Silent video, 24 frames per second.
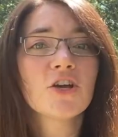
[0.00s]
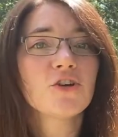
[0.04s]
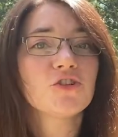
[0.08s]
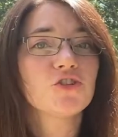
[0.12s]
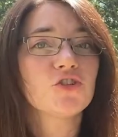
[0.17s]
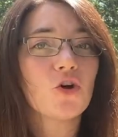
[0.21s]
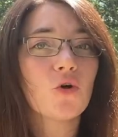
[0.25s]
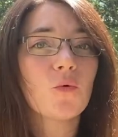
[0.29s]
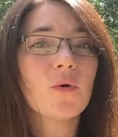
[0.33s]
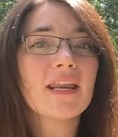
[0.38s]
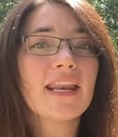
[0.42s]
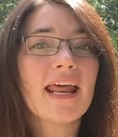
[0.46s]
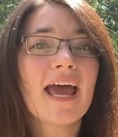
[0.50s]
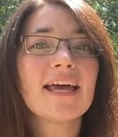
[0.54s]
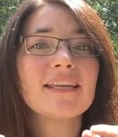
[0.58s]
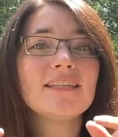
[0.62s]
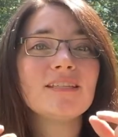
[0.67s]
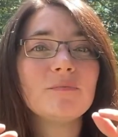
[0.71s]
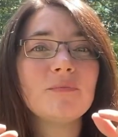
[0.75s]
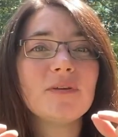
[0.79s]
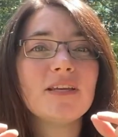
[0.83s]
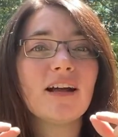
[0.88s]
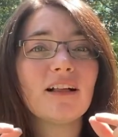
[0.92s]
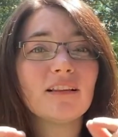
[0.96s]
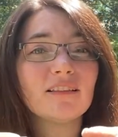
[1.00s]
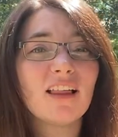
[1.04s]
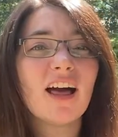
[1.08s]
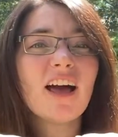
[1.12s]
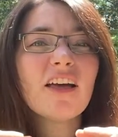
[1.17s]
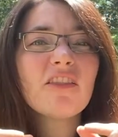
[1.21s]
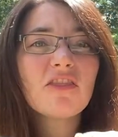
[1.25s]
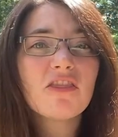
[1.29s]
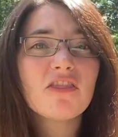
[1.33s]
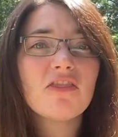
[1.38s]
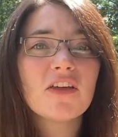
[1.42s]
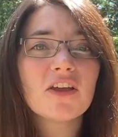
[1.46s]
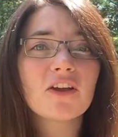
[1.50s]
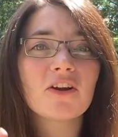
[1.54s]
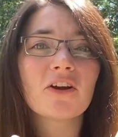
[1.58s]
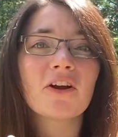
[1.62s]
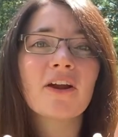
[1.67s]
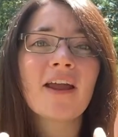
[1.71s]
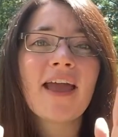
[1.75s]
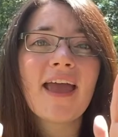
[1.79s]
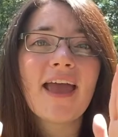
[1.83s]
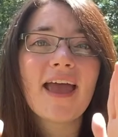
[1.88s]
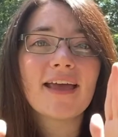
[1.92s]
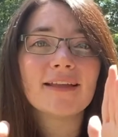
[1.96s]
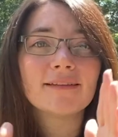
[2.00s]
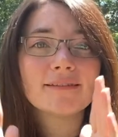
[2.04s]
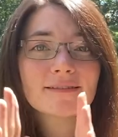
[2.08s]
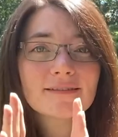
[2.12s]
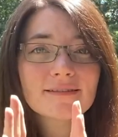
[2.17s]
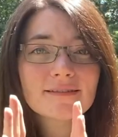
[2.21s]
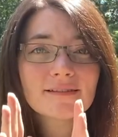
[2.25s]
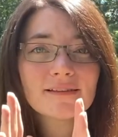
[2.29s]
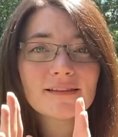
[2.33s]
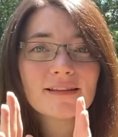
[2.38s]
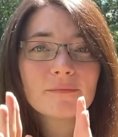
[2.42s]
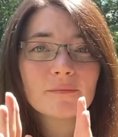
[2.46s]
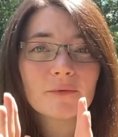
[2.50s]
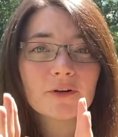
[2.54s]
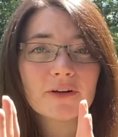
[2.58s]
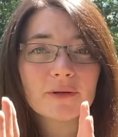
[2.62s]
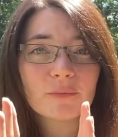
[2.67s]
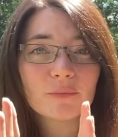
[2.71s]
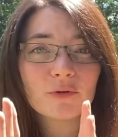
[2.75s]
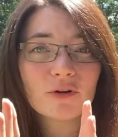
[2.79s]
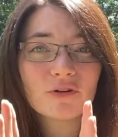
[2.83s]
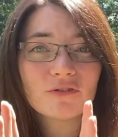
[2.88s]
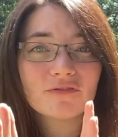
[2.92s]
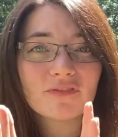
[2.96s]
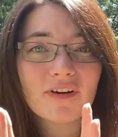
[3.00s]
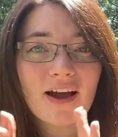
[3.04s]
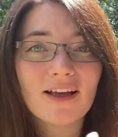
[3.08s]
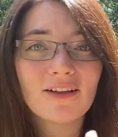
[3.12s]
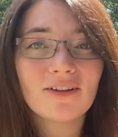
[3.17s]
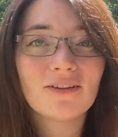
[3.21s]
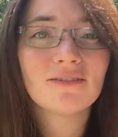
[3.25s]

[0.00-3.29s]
so it had to be a lot thicker and slimmer in profile.